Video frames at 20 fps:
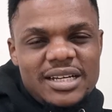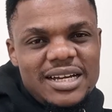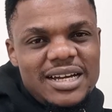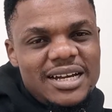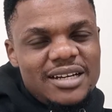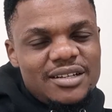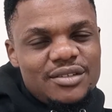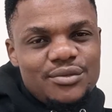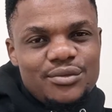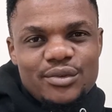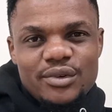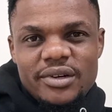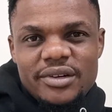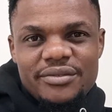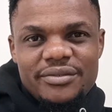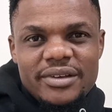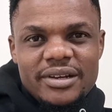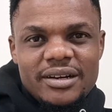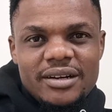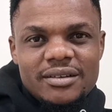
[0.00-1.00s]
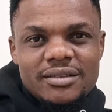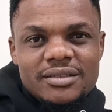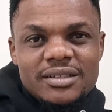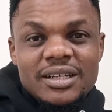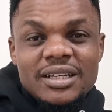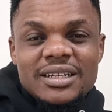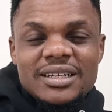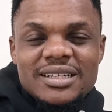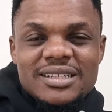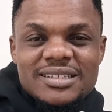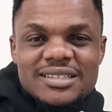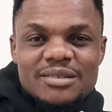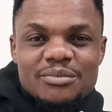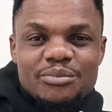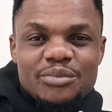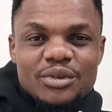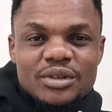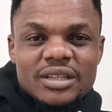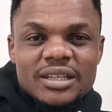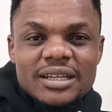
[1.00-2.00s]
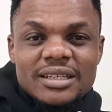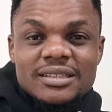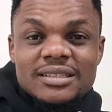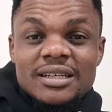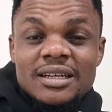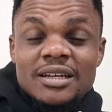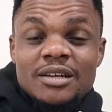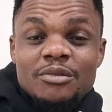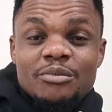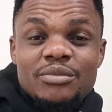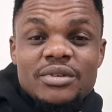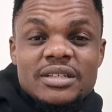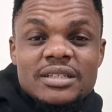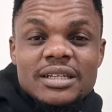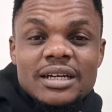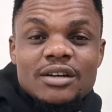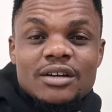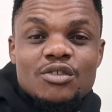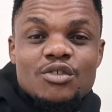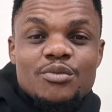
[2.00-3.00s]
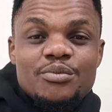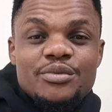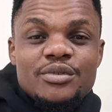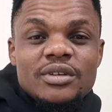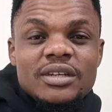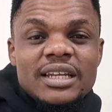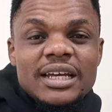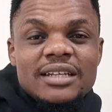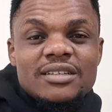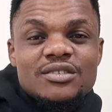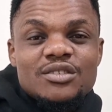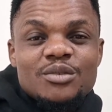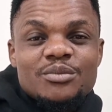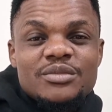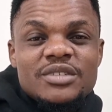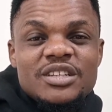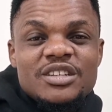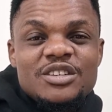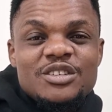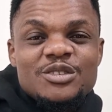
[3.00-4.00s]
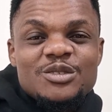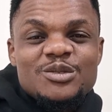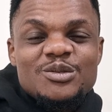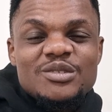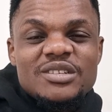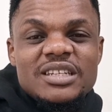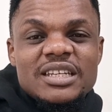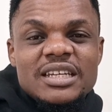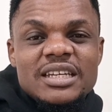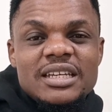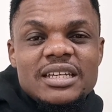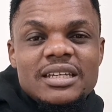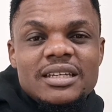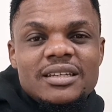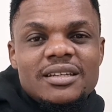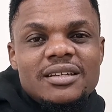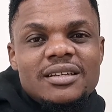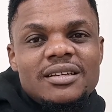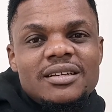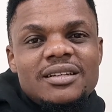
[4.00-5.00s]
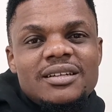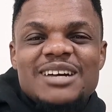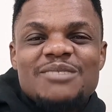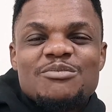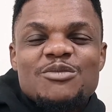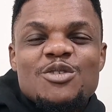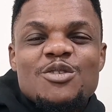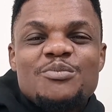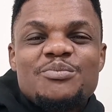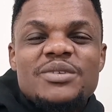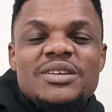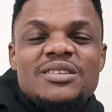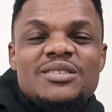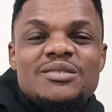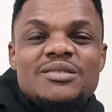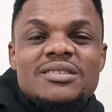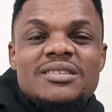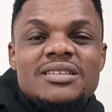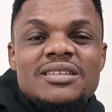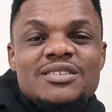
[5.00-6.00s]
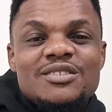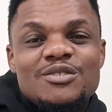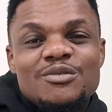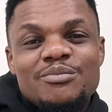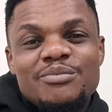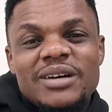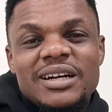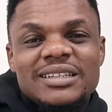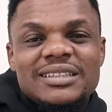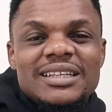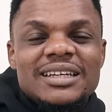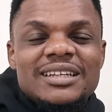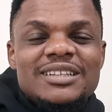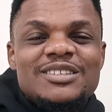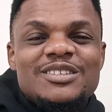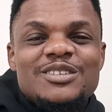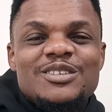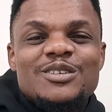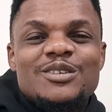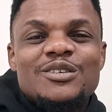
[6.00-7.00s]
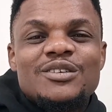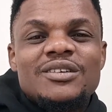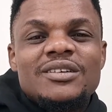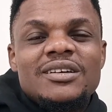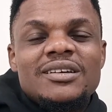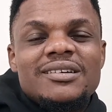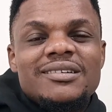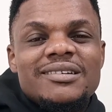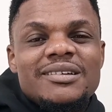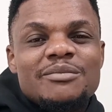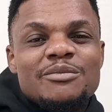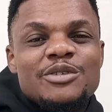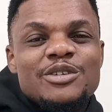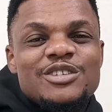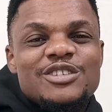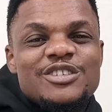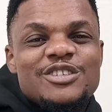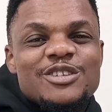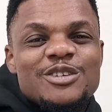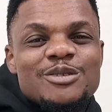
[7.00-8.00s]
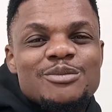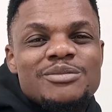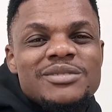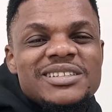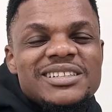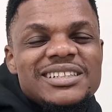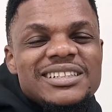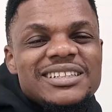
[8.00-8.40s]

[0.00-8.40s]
Ask for referral. It's important. Please, I hope you learned something new today. I'm hoping to see you back at your remote job.